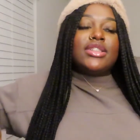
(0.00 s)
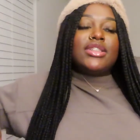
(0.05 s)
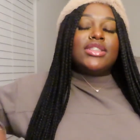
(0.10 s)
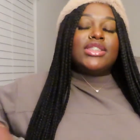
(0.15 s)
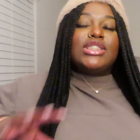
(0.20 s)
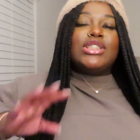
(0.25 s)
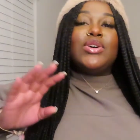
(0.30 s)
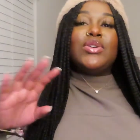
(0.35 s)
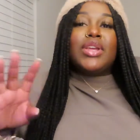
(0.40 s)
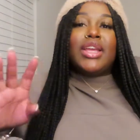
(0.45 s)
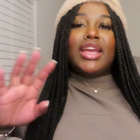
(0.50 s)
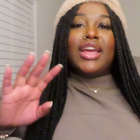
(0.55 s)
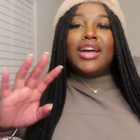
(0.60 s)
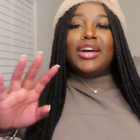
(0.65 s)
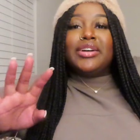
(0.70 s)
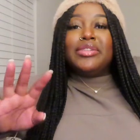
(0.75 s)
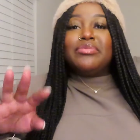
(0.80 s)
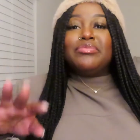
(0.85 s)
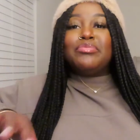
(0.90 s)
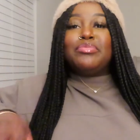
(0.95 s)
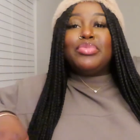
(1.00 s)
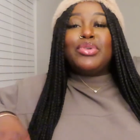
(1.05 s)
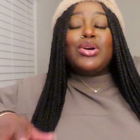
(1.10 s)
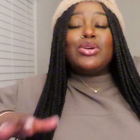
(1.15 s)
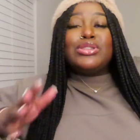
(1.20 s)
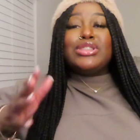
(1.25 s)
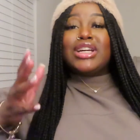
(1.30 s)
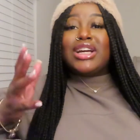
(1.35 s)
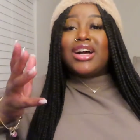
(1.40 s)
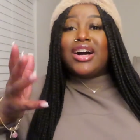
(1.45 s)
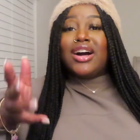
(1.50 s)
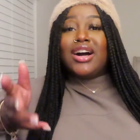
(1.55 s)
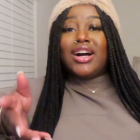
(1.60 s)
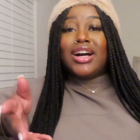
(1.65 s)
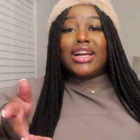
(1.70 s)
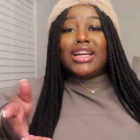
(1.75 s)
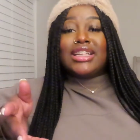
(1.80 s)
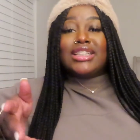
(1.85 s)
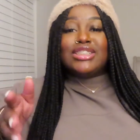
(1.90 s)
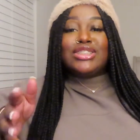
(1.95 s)
So yeah, pros and
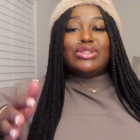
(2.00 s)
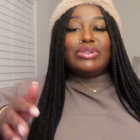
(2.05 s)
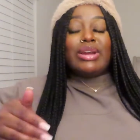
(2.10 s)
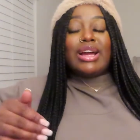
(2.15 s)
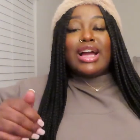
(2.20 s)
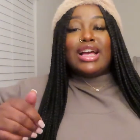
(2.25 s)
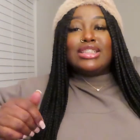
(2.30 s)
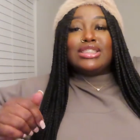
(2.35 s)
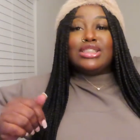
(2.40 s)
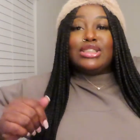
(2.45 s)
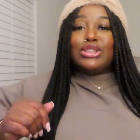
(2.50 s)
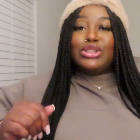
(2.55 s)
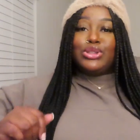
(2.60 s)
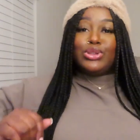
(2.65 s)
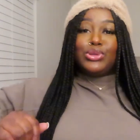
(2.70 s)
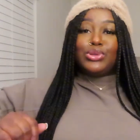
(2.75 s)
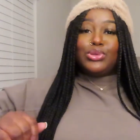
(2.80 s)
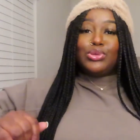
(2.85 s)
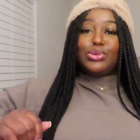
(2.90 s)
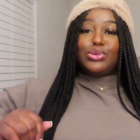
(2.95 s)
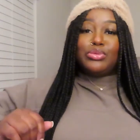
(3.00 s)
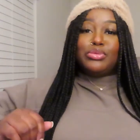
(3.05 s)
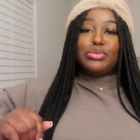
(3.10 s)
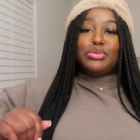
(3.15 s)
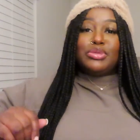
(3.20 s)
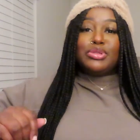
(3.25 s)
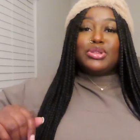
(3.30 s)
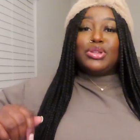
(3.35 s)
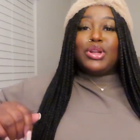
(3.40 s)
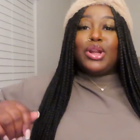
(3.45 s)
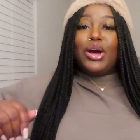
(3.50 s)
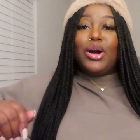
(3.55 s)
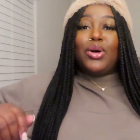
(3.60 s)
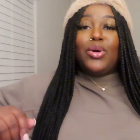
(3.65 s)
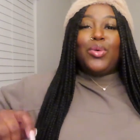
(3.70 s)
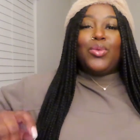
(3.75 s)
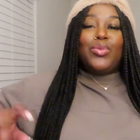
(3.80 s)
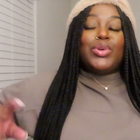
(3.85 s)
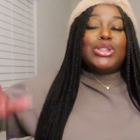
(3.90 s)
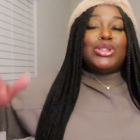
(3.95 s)
cons, you guys can choose, you
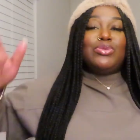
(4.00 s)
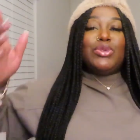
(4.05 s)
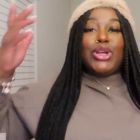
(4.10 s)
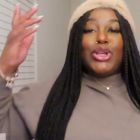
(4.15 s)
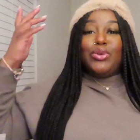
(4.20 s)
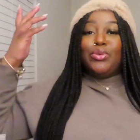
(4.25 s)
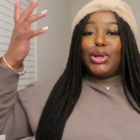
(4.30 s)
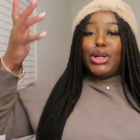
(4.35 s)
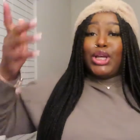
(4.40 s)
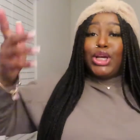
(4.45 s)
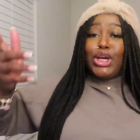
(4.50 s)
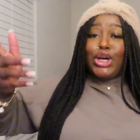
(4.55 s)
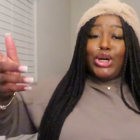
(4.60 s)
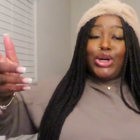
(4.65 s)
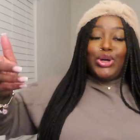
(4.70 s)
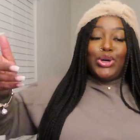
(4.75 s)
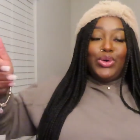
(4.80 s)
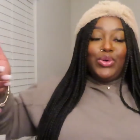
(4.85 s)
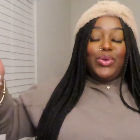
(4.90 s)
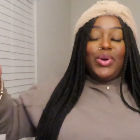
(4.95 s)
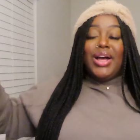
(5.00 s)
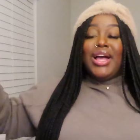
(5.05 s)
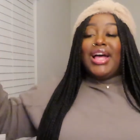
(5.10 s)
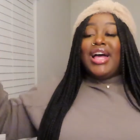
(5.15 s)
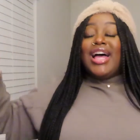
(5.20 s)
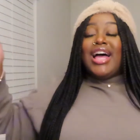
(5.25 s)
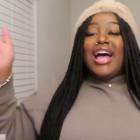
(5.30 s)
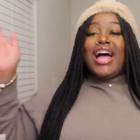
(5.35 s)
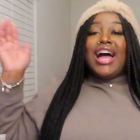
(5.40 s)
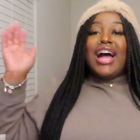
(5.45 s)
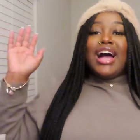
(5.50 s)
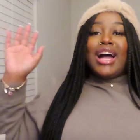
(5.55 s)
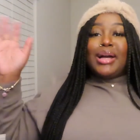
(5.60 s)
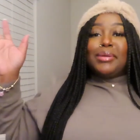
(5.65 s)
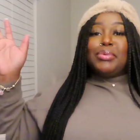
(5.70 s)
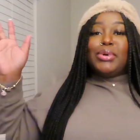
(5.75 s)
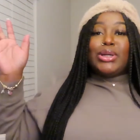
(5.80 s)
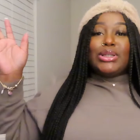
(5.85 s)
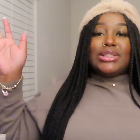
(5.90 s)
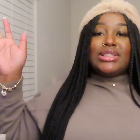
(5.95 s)
know, which way you want to go. I
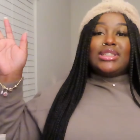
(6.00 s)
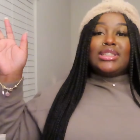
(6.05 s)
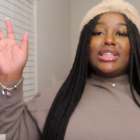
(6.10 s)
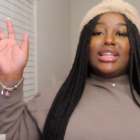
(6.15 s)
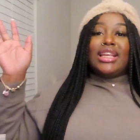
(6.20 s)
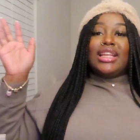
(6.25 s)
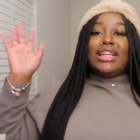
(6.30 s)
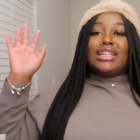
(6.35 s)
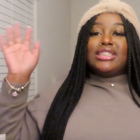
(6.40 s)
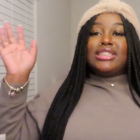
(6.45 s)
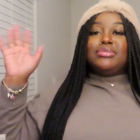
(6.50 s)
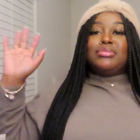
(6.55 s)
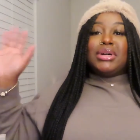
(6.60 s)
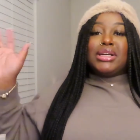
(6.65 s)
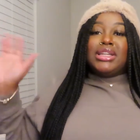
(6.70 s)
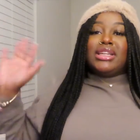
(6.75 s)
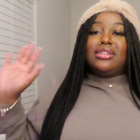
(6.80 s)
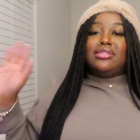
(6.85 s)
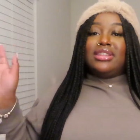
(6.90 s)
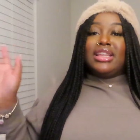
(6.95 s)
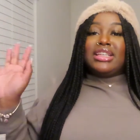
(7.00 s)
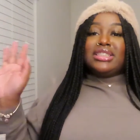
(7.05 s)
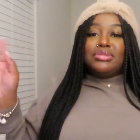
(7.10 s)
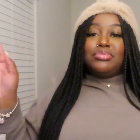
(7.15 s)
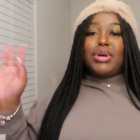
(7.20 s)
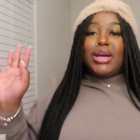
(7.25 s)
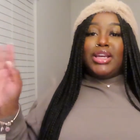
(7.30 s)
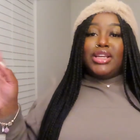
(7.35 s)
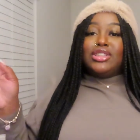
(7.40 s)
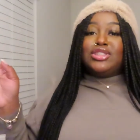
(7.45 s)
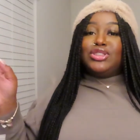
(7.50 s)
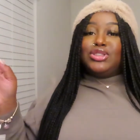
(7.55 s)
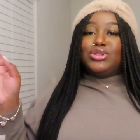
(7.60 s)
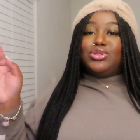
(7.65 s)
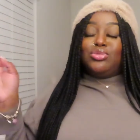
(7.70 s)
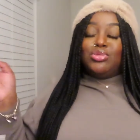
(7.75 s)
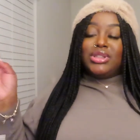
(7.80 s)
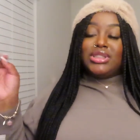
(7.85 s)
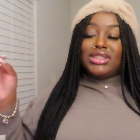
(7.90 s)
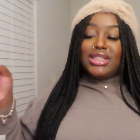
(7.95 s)
personally, that's my
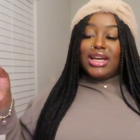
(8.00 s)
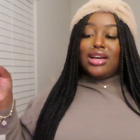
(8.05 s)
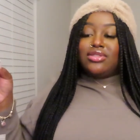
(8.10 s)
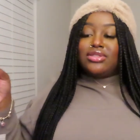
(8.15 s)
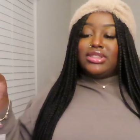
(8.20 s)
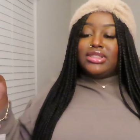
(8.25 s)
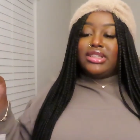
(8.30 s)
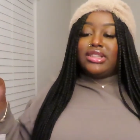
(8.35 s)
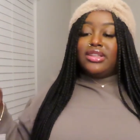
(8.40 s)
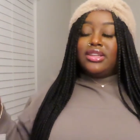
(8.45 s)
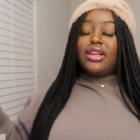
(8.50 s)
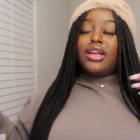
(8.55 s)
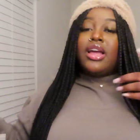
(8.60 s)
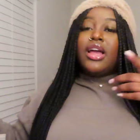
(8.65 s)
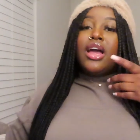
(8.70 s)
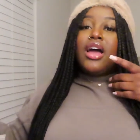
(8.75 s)
issue with Styleseat.